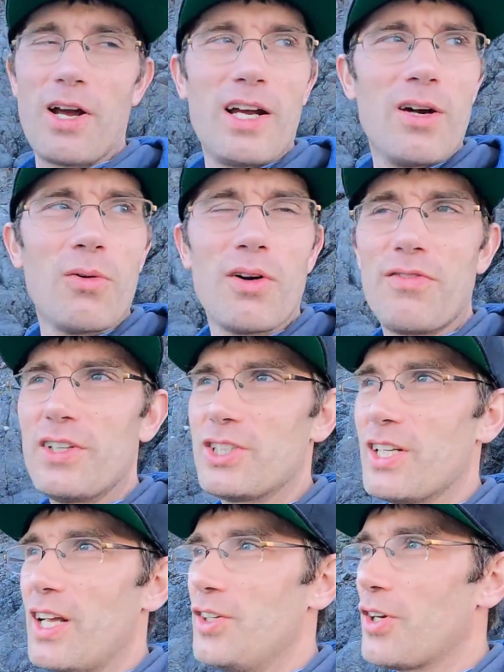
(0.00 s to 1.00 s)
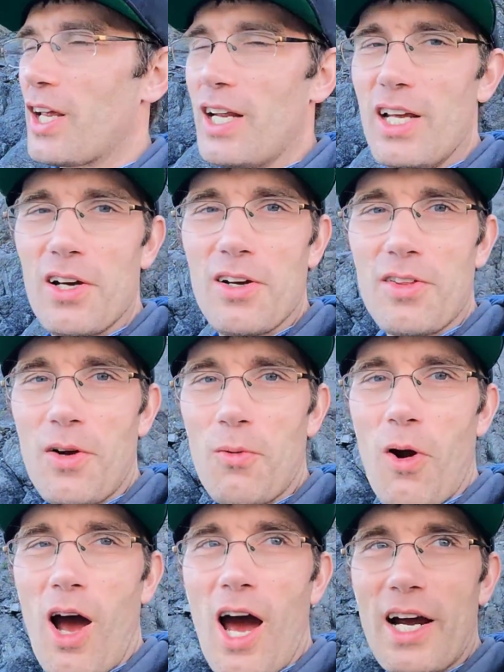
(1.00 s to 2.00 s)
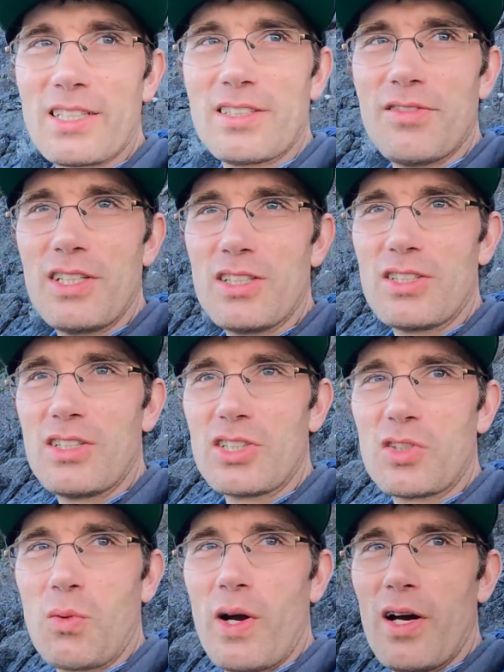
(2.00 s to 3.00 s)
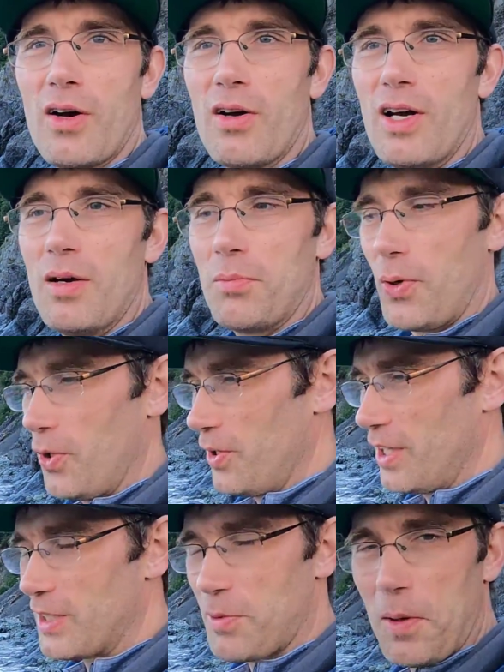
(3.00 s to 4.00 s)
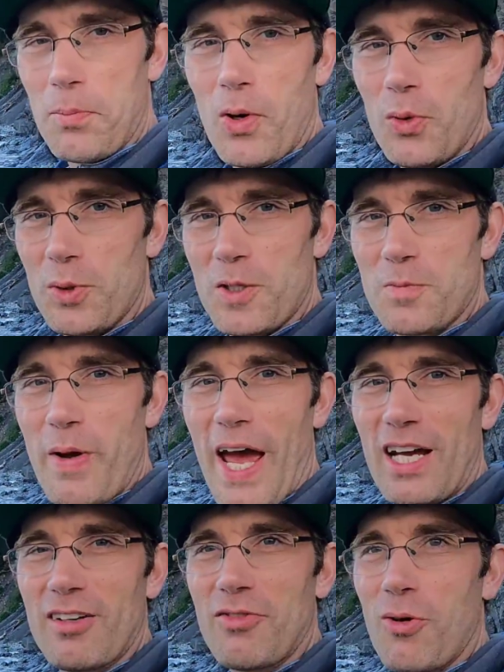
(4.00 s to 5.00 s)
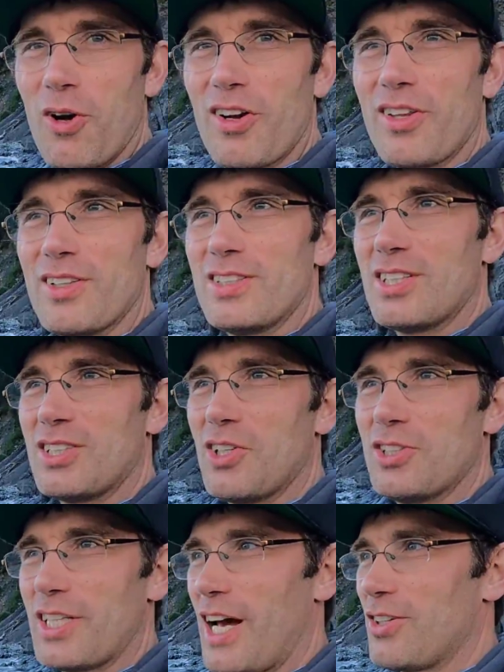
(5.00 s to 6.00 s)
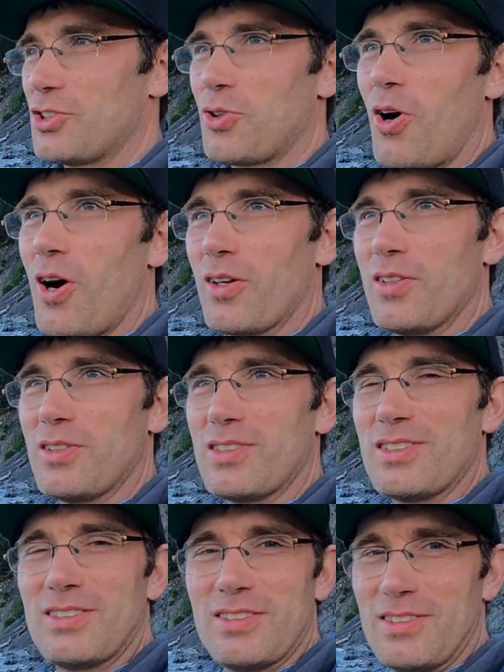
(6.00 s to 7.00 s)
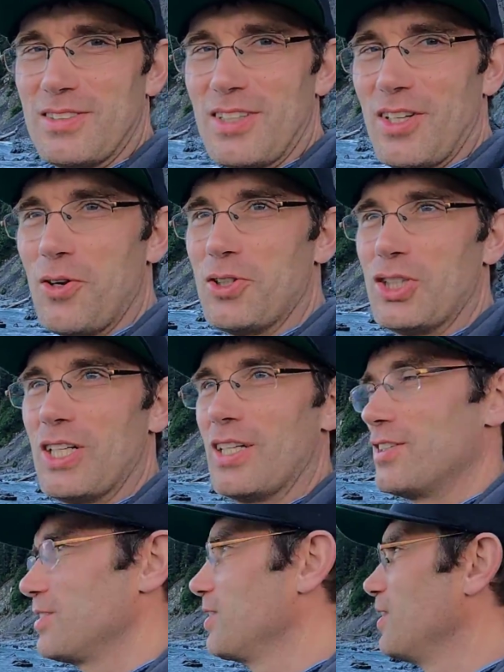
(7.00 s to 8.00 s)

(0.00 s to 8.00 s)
Right here we're fishing, and you can hear the rocks of the swell pulling these big boulders back and forth. Just shows you how strong the ocean is.